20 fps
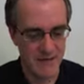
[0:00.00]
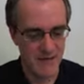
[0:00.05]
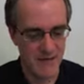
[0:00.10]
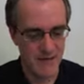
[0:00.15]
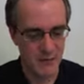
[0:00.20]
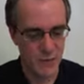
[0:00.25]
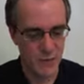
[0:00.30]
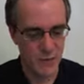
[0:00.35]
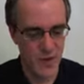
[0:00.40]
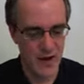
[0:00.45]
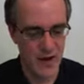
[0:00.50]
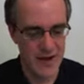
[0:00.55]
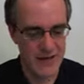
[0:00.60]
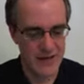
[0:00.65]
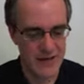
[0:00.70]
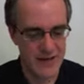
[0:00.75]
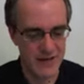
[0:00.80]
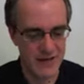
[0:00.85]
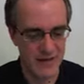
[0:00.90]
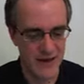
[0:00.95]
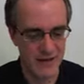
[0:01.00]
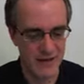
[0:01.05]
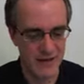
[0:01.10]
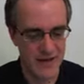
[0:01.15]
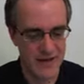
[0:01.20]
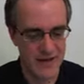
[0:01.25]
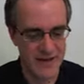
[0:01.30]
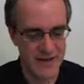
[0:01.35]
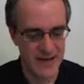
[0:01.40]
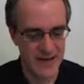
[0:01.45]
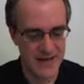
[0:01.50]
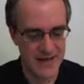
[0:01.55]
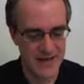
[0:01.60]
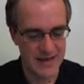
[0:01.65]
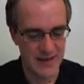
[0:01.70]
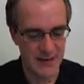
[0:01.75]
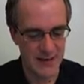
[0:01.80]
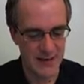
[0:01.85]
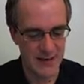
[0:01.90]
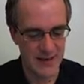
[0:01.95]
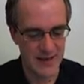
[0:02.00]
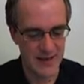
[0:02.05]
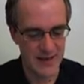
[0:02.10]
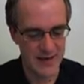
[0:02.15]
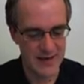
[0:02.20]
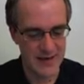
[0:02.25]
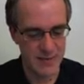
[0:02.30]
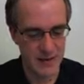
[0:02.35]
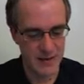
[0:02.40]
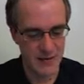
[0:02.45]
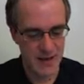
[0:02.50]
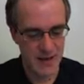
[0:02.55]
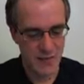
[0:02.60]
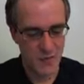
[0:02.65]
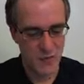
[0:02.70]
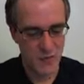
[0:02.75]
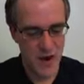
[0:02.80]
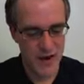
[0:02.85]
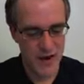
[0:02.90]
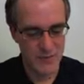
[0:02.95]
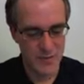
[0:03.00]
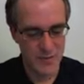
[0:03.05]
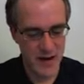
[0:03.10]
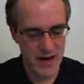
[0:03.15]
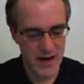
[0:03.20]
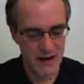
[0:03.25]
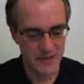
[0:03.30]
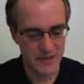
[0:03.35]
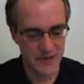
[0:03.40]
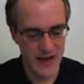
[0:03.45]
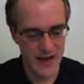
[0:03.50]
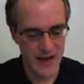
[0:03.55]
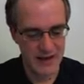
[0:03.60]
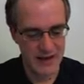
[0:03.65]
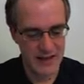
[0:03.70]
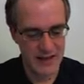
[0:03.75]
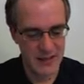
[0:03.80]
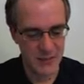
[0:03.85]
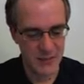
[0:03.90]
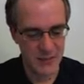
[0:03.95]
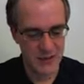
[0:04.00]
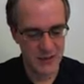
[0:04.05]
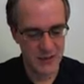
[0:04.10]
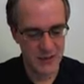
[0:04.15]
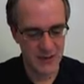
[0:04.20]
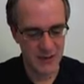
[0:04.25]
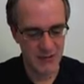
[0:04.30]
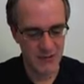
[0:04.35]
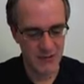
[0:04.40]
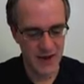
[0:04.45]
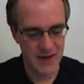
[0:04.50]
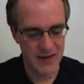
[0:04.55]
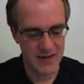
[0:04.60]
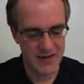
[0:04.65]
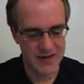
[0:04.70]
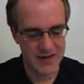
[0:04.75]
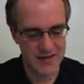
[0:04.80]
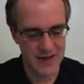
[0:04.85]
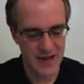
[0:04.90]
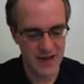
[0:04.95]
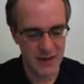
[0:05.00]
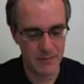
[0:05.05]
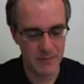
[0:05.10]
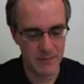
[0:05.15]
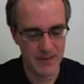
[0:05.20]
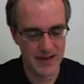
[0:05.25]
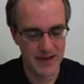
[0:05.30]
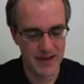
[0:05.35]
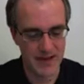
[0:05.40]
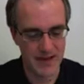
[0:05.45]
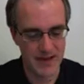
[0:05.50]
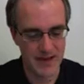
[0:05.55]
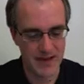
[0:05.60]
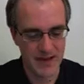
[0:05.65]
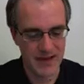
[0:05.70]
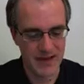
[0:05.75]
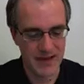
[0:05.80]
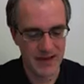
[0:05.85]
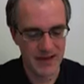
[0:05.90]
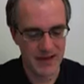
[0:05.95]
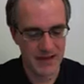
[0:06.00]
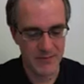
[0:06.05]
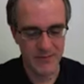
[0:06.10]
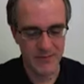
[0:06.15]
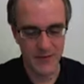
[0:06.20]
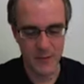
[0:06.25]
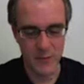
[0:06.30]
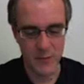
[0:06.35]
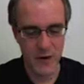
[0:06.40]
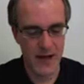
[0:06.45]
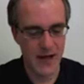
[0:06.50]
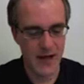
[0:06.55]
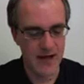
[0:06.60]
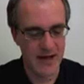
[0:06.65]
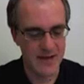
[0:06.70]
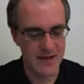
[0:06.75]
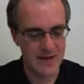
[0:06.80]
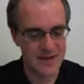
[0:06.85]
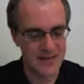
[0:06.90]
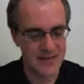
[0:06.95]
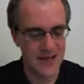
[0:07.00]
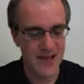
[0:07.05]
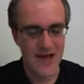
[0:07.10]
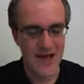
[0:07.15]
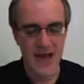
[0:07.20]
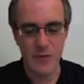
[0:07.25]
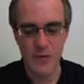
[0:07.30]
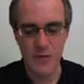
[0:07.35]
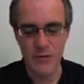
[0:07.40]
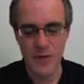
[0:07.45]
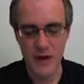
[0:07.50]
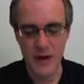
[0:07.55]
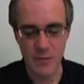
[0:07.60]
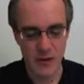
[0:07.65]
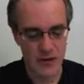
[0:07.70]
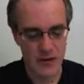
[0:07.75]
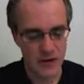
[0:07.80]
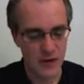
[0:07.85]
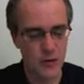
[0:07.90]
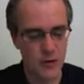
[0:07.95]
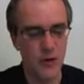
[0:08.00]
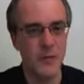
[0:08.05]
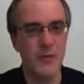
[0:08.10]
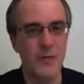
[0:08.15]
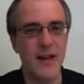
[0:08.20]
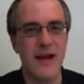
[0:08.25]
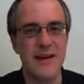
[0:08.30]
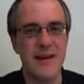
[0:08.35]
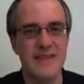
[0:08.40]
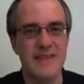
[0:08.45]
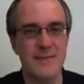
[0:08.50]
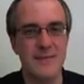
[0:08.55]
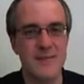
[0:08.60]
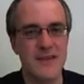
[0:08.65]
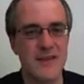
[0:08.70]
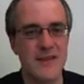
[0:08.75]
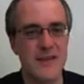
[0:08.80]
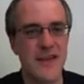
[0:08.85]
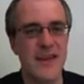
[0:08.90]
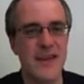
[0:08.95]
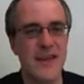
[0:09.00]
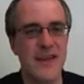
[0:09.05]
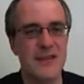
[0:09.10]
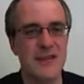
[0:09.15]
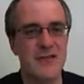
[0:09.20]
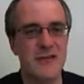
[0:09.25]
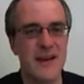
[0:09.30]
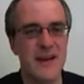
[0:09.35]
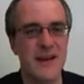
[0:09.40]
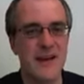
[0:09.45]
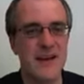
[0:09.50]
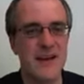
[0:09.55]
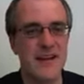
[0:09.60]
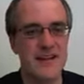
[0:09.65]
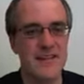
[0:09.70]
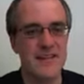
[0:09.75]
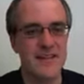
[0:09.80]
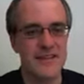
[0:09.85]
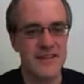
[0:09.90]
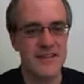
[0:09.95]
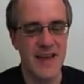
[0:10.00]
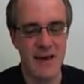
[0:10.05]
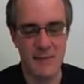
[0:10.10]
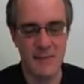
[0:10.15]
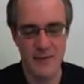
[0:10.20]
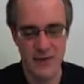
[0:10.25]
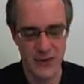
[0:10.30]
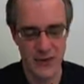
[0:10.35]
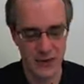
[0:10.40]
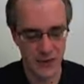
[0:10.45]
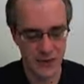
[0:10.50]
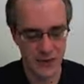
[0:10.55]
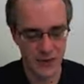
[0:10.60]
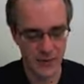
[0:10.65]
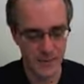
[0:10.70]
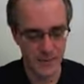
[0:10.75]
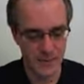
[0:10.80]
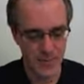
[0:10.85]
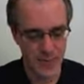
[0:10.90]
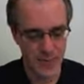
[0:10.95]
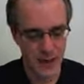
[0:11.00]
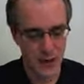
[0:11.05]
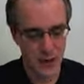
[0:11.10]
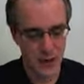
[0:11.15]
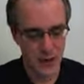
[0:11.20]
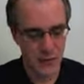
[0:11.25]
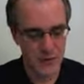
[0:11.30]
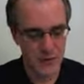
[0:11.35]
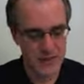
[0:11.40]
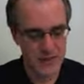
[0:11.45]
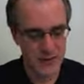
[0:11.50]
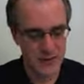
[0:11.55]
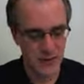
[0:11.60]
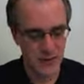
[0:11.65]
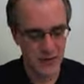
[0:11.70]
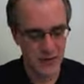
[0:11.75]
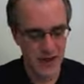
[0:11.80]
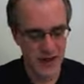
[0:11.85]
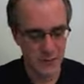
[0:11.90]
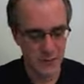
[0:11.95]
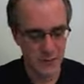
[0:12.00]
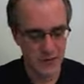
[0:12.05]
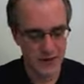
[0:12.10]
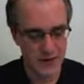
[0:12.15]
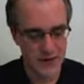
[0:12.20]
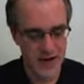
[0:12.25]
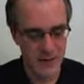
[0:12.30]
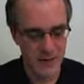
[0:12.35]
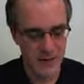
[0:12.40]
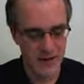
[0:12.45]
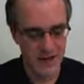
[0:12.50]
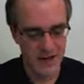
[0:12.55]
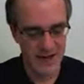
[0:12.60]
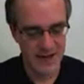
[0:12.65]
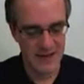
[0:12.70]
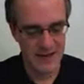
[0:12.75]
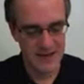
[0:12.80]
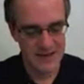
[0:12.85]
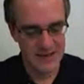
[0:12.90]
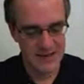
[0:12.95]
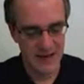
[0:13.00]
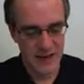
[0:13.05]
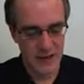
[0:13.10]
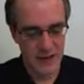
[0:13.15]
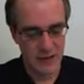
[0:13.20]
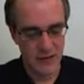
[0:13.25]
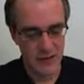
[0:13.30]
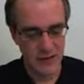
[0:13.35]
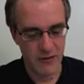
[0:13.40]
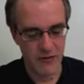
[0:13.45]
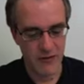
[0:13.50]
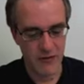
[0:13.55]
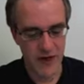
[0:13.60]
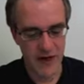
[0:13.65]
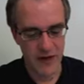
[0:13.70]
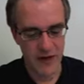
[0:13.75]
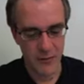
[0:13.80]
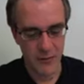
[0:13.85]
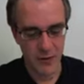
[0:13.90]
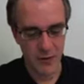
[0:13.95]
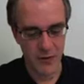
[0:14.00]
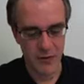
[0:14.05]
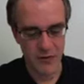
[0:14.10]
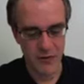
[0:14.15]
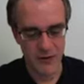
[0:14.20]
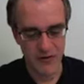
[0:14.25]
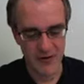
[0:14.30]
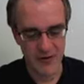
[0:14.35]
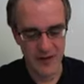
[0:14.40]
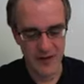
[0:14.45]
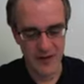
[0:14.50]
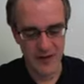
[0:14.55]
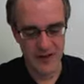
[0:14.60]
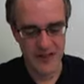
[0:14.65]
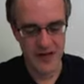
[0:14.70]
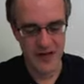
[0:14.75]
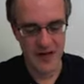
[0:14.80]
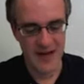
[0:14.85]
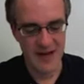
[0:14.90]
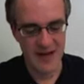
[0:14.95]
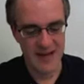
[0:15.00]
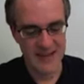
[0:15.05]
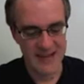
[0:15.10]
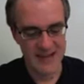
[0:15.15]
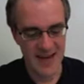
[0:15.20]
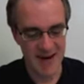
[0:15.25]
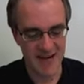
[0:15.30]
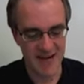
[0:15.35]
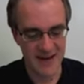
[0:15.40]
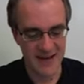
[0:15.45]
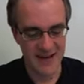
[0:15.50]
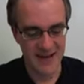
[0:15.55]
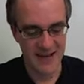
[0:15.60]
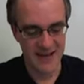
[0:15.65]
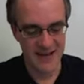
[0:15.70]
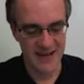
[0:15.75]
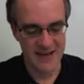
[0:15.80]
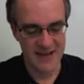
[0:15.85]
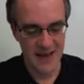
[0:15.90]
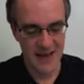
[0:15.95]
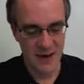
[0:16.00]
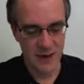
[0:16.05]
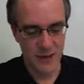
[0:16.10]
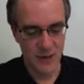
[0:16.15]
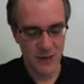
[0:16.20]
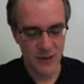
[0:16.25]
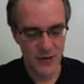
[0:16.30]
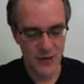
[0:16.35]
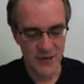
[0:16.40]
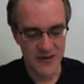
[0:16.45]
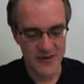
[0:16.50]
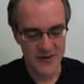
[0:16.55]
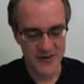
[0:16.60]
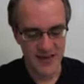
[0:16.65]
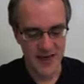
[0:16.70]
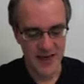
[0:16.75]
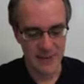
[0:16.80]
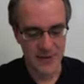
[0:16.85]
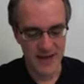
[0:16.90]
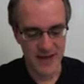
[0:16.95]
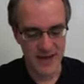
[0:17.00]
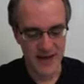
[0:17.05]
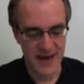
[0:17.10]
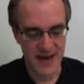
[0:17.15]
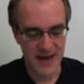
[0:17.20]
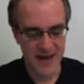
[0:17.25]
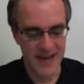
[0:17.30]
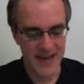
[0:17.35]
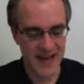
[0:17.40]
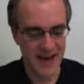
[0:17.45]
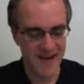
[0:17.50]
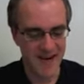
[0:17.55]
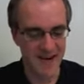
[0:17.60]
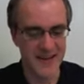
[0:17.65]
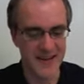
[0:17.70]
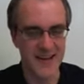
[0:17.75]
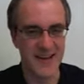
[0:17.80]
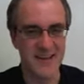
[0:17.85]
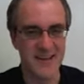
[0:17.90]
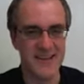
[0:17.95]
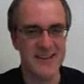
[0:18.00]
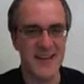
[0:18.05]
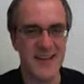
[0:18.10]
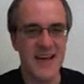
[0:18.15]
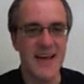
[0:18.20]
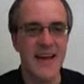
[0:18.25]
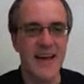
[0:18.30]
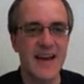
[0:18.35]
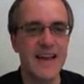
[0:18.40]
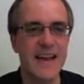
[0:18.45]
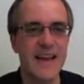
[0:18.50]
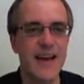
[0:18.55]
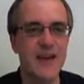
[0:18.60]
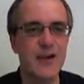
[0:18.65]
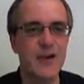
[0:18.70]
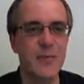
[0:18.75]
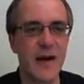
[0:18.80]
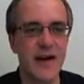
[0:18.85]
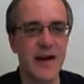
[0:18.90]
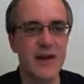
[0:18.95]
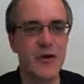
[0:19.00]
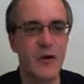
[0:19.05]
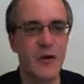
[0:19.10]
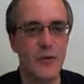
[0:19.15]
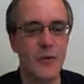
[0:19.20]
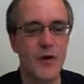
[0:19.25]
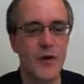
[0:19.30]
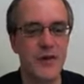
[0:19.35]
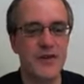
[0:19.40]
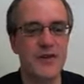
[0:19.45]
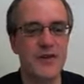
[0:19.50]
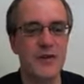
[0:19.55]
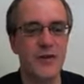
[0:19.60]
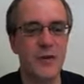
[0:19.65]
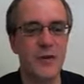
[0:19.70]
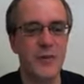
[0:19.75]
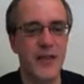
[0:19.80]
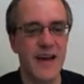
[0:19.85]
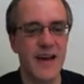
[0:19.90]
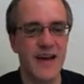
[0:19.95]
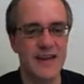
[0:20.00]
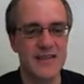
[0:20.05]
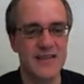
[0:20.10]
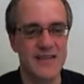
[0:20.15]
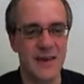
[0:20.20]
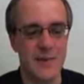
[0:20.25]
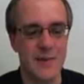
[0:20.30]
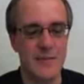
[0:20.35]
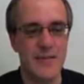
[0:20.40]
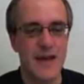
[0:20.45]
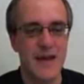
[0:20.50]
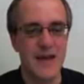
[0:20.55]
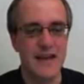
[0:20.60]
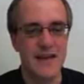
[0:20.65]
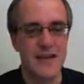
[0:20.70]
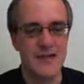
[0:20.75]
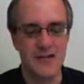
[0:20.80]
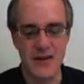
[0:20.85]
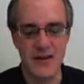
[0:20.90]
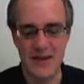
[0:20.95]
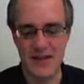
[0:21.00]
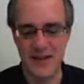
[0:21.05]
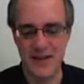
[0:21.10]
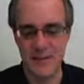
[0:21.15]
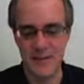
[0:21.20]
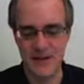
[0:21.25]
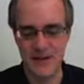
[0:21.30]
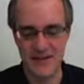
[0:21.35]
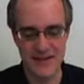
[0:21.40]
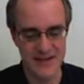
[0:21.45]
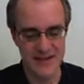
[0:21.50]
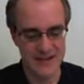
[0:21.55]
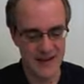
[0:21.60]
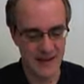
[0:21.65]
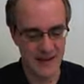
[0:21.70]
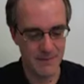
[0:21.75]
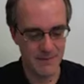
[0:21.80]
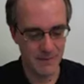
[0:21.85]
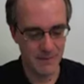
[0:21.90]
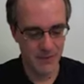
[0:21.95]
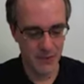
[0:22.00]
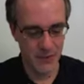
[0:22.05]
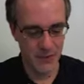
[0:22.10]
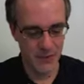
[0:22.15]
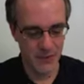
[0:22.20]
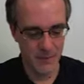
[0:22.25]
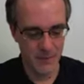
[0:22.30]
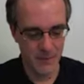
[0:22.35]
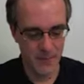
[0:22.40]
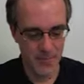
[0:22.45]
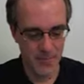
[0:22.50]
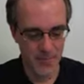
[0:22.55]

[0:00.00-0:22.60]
ways of having date tokens, but one part of that issue is you can write the same date in different ways, and we might want to normalize them so they get treated as the same term. Or we saw that with Japanese, you could write a word using either Chinese characters or with the syllabic kana characters. And again, you might not want to normalize them to treat them as the same form.